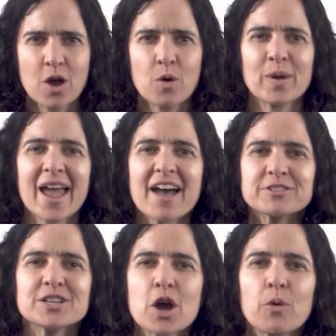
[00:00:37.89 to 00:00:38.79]
we have
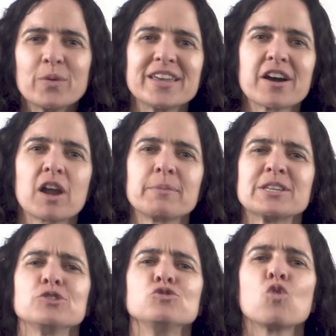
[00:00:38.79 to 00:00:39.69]
to know what the
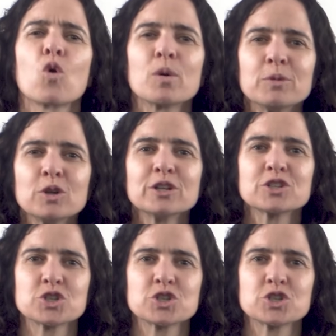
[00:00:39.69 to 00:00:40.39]
economy's normal